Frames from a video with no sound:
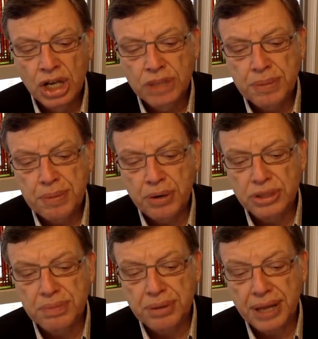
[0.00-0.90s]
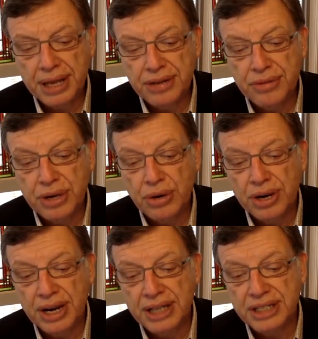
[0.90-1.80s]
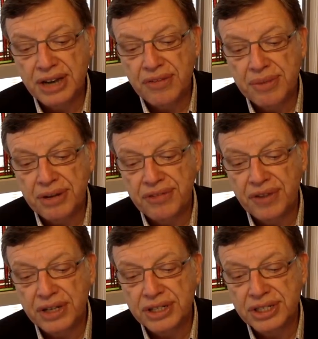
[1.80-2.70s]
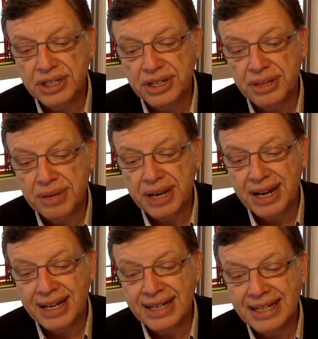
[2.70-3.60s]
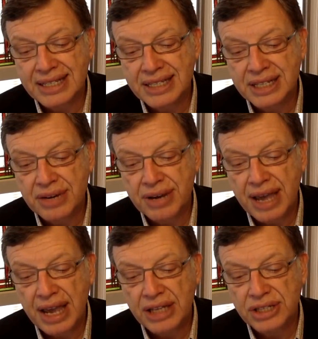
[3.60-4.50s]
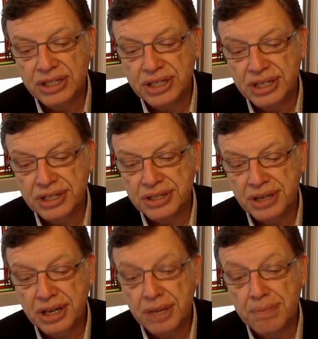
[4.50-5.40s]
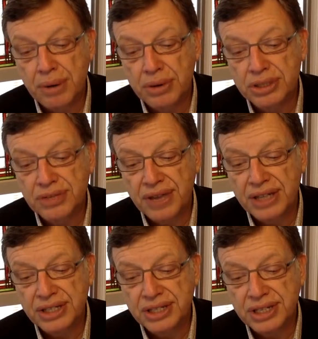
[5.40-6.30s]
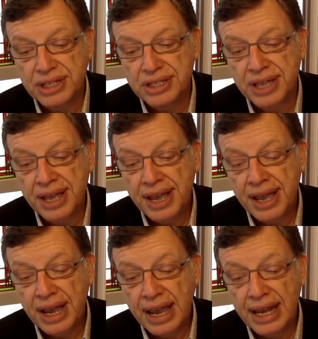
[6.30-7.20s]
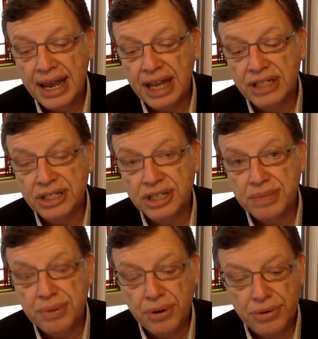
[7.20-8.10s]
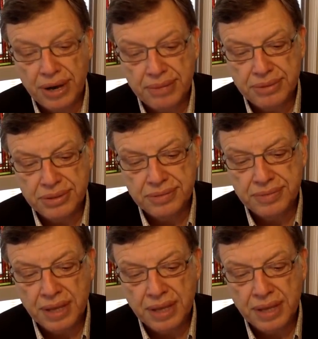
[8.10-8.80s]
to propose a plan to reorganize governmental functions and eliminate unnecessary agencies, components of agencies, and agency programs.